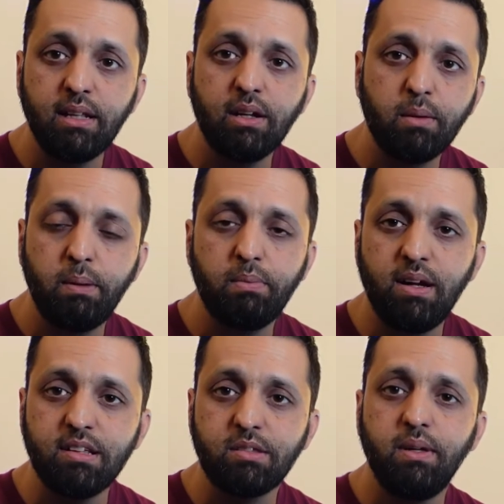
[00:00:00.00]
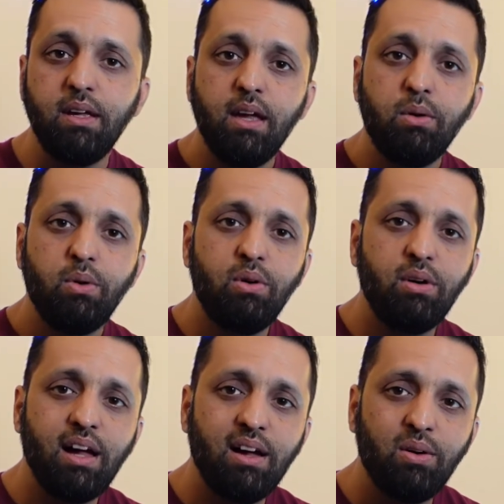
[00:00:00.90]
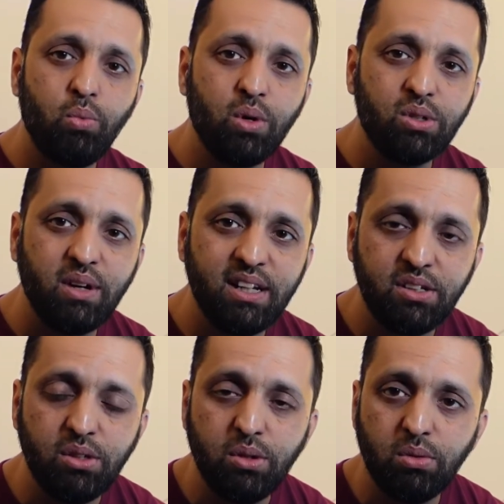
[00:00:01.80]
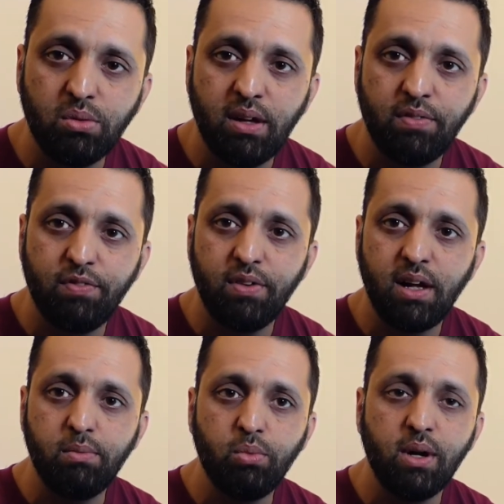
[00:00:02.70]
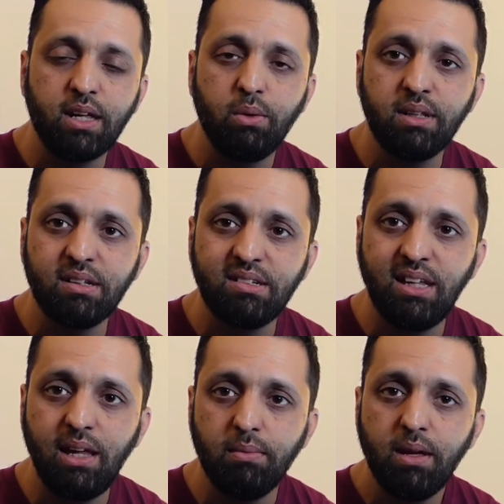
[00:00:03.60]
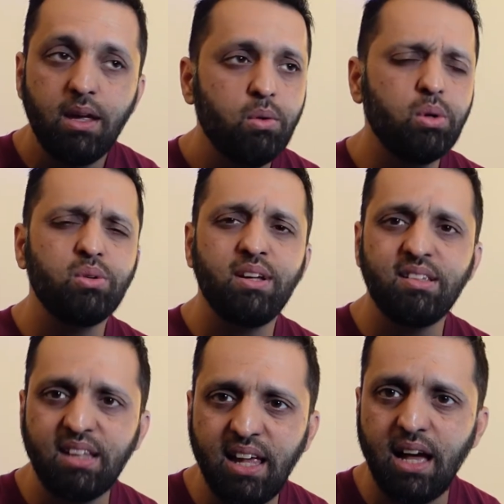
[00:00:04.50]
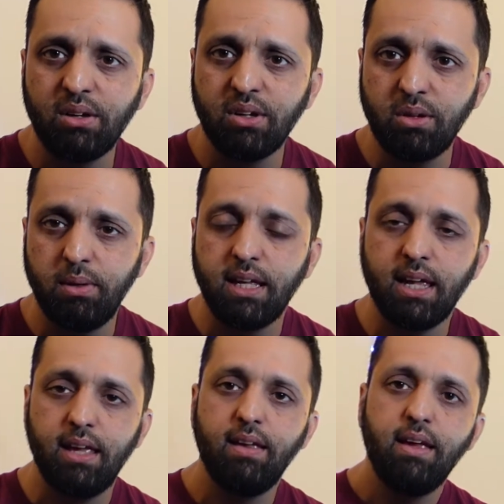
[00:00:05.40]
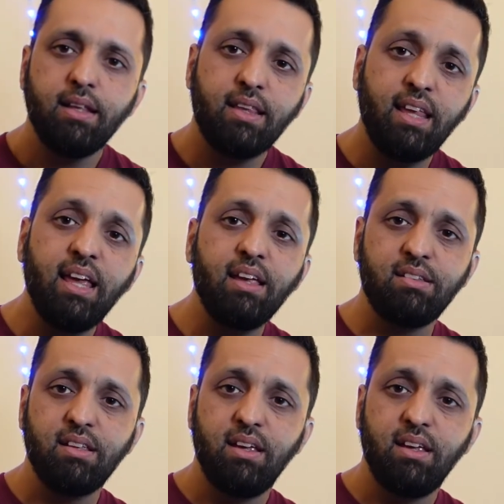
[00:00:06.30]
lot of people ask me, well, what do I do if I'm working with a team? What do I say? How do I communicate? The thing is,